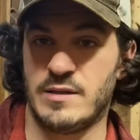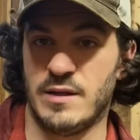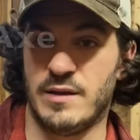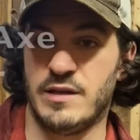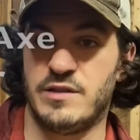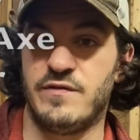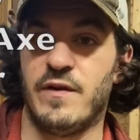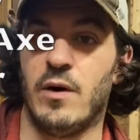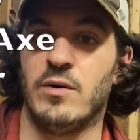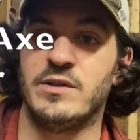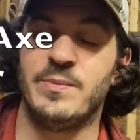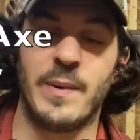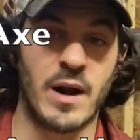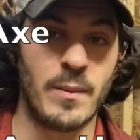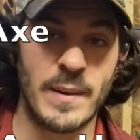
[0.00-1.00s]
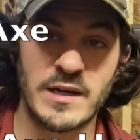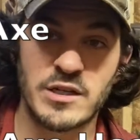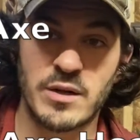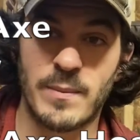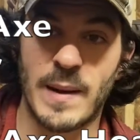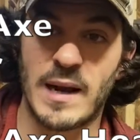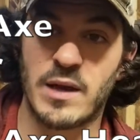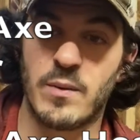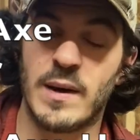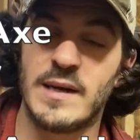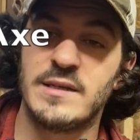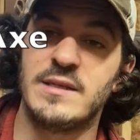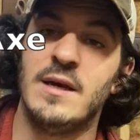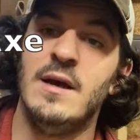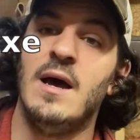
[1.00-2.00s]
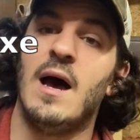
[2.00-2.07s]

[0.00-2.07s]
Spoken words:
these folks, but I'll mention them anyways.